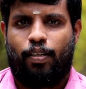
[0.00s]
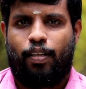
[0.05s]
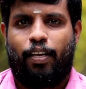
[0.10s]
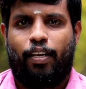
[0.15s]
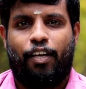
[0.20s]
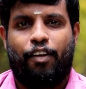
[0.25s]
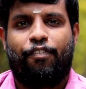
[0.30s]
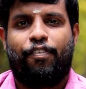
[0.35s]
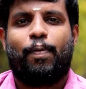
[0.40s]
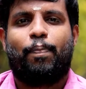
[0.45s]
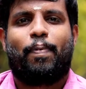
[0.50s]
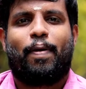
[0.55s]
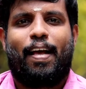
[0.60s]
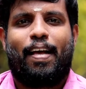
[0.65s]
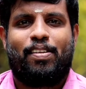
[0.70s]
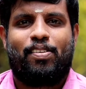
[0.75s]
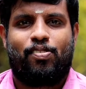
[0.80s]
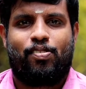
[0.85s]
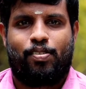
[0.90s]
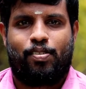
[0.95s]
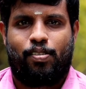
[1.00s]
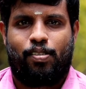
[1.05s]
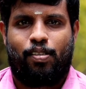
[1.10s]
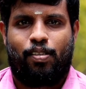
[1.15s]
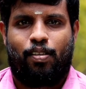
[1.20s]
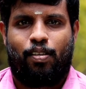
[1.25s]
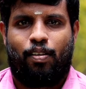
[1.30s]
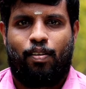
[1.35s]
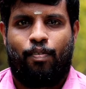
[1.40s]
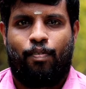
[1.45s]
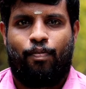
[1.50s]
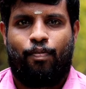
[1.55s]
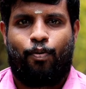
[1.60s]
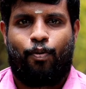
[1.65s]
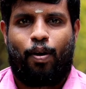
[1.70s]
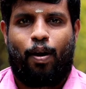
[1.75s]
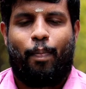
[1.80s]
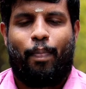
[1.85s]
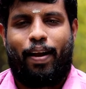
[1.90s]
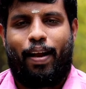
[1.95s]
the leafy plants.
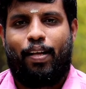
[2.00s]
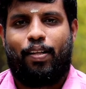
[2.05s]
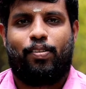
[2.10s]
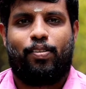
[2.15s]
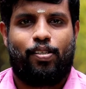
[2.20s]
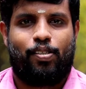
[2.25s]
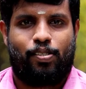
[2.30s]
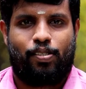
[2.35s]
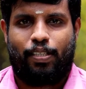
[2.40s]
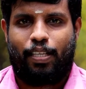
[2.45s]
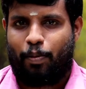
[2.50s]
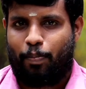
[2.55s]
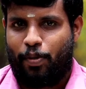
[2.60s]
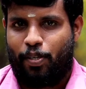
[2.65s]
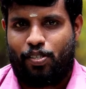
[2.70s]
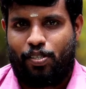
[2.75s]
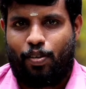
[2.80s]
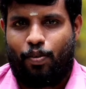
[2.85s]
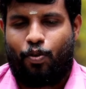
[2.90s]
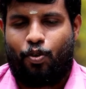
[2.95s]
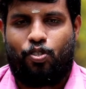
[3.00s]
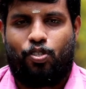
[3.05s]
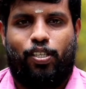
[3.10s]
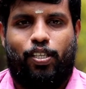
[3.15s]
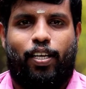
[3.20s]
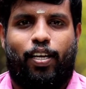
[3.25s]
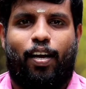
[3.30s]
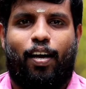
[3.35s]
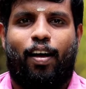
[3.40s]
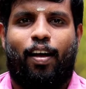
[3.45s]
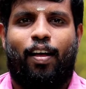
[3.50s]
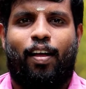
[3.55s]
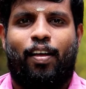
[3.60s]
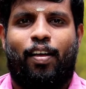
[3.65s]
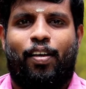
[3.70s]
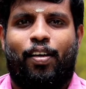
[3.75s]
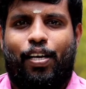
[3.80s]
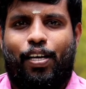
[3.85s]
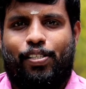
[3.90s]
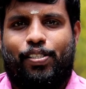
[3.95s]
For amaranthus, that means our chira,
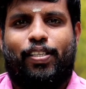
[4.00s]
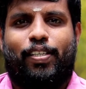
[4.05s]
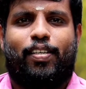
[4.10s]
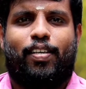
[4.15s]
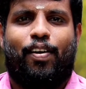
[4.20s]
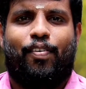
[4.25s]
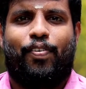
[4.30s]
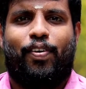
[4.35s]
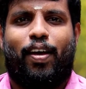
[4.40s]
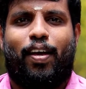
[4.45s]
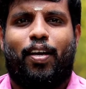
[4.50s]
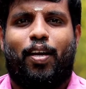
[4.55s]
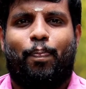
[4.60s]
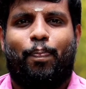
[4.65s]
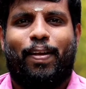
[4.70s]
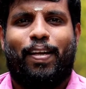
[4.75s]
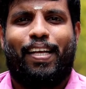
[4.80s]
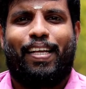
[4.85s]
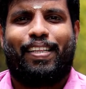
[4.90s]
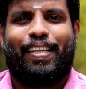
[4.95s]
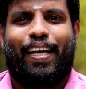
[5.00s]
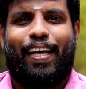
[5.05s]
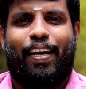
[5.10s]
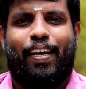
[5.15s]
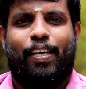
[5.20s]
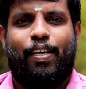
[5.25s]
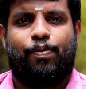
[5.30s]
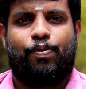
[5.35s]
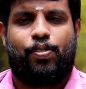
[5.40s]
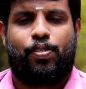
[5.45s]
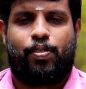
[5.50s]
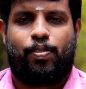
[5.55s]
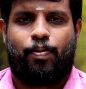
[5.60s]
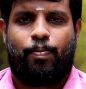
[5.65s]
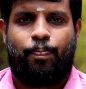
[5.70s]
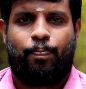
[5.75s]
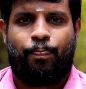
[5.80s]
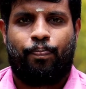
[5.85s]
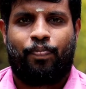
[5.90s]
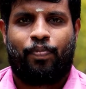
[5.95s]
etc. we are depending their leaves.
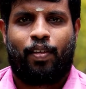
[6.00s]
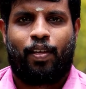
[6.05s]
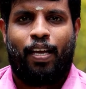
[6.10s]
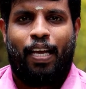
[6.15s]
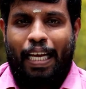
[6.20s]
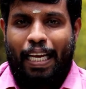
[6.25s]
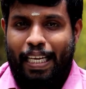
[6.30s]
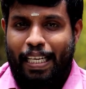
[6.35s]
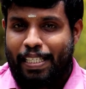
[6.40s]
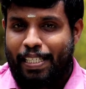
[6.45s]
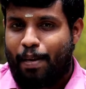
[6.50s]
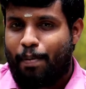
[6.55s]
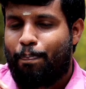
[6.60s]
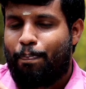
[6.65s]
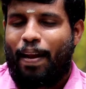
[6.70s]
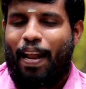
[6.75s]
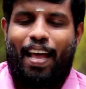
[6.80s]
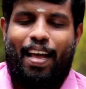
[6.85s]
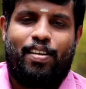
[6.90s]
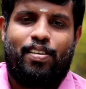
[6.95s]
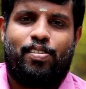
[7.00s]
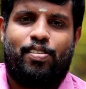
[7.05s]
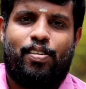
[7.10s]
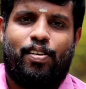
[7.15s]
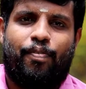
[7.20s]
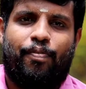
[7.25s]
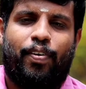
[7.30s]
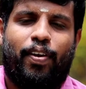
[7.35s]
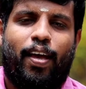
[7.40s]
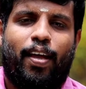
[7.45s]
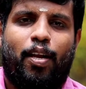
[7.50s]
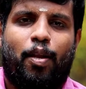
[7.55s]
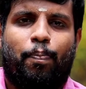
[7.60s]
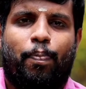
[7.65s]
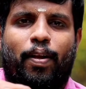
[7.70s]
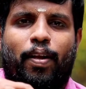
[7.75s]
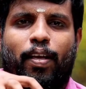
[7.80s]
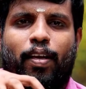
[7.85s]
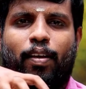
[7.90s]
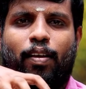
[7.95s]
In some plants we are
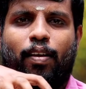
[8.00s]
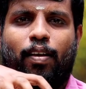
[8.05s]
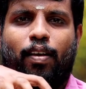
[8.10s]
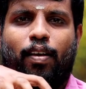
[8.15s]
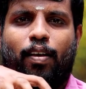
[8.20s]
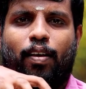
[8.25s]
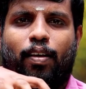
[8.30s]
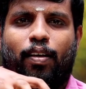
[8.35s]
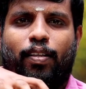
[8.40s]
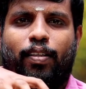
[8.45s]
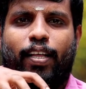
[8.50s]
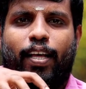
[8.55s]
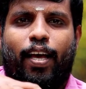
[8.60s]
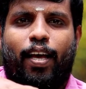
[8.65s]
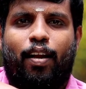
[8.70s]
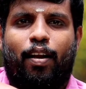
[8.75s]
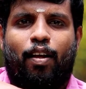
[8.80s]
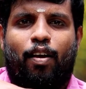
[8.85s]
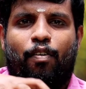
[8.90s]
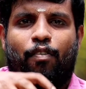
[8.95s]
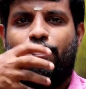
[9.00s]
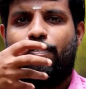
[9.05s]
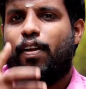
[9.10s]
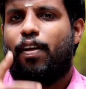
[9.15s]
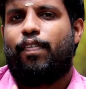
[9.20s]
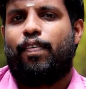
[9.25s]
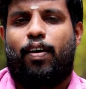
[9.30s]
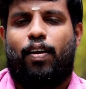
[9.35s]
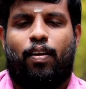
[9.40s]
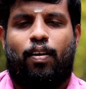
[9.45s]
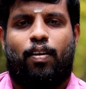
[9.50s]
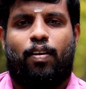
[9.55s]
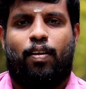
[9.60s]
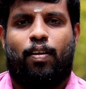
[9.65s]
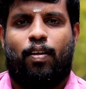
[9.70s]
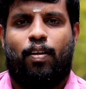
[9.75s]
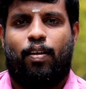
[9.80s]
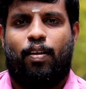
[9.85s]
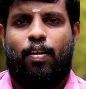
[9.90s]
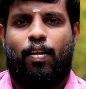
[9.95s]
depending their flower
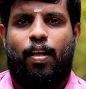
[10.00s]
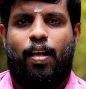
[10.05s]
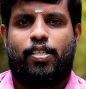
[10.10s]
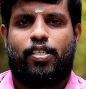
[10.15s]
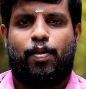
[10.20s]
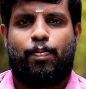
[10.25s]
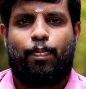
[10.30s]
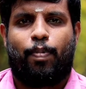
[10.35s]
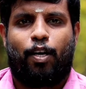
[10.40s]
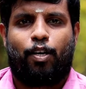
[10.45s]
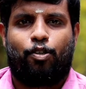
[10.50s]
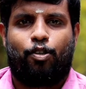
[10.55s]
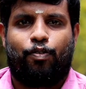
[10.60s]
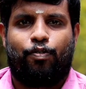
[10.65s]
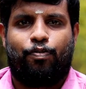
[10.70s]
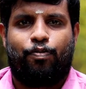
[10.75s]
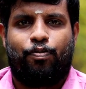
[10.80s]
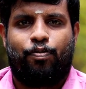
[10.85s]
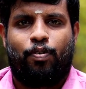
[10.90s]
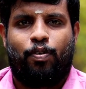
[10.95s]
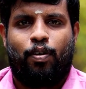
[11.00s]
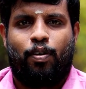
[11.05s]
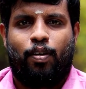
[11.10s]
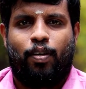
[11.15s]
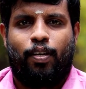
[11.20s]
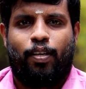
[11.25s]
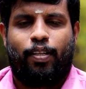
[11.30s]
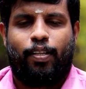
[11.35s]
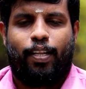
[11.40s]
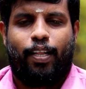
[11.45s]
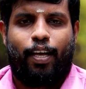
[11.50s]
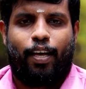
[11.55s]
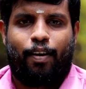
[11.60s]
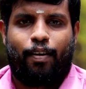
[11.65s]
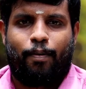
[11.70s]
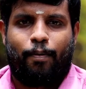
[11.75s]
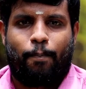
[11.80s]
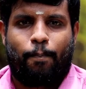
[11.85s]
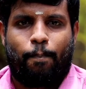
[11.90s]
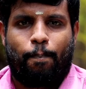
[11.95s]
as a part of their